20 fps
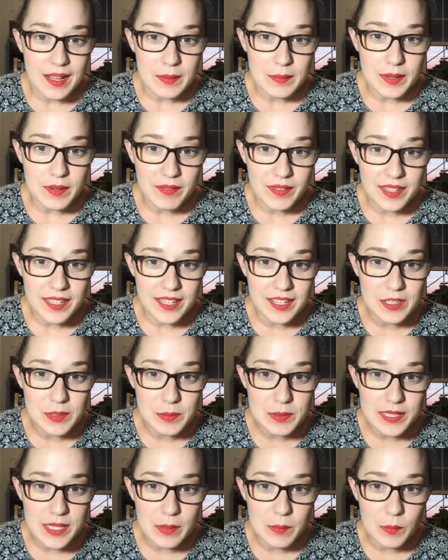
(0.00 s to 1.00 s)
Definitely
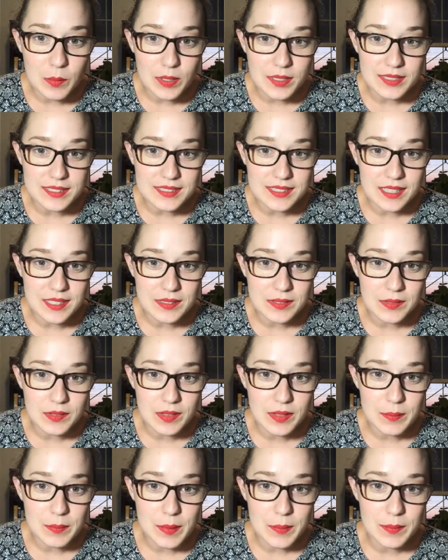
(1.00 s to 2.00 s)
100% more
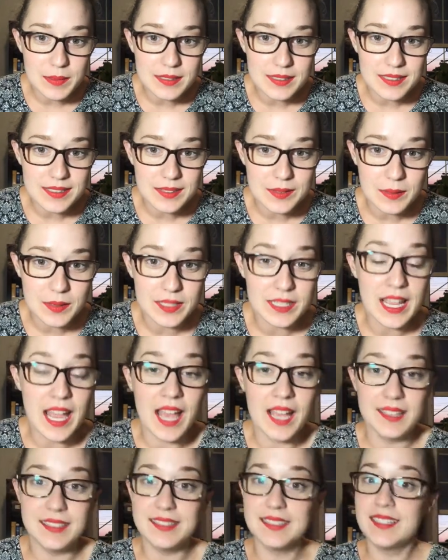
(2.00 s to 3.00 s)
successful in my business.
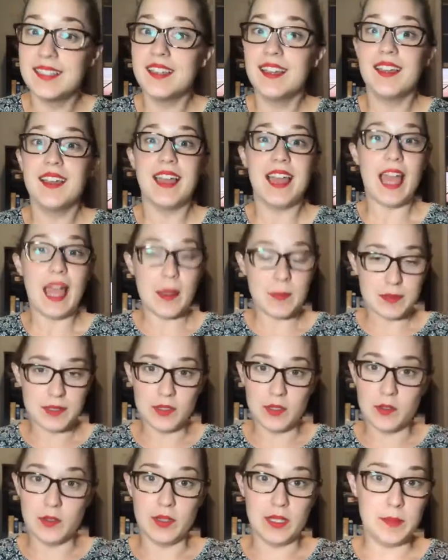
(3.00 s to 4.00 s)
Yes.
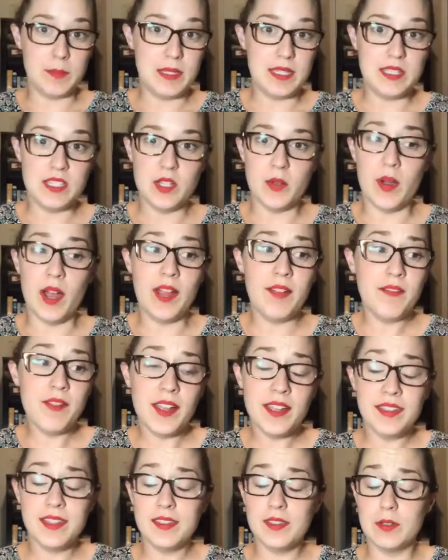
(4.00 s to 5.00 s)
Absolutely, me too. I
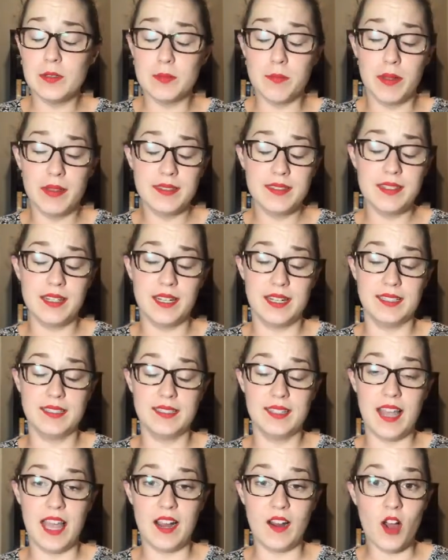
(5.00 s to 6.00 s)
find that those months that I
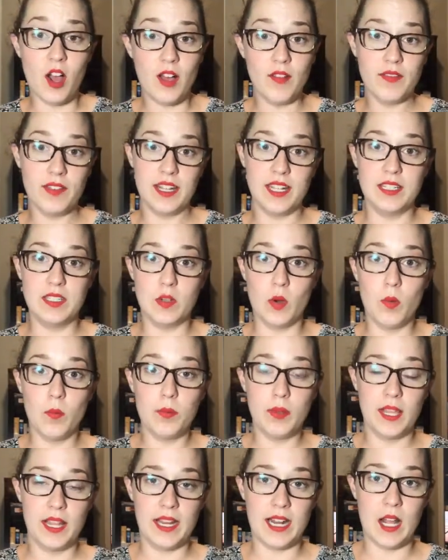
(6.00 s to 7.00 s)
slack off and I
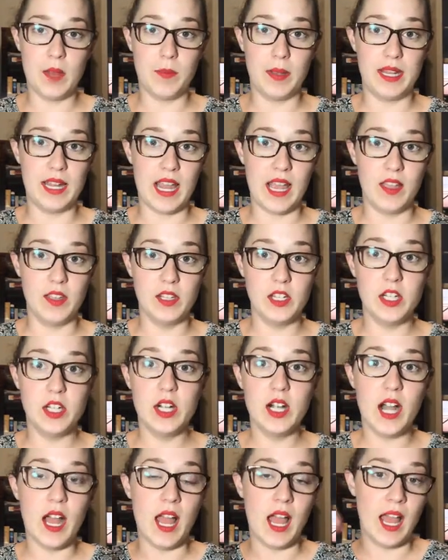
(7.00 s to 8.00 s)
don't plan out my
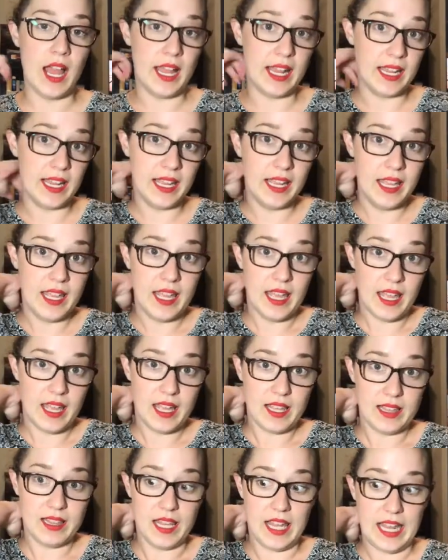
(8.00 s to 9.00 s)
calendar, I
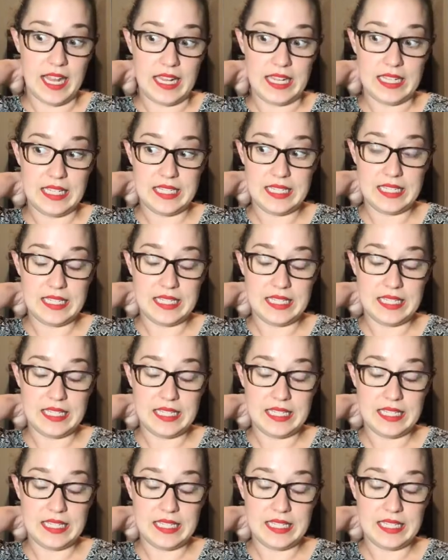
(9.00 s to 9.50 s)
like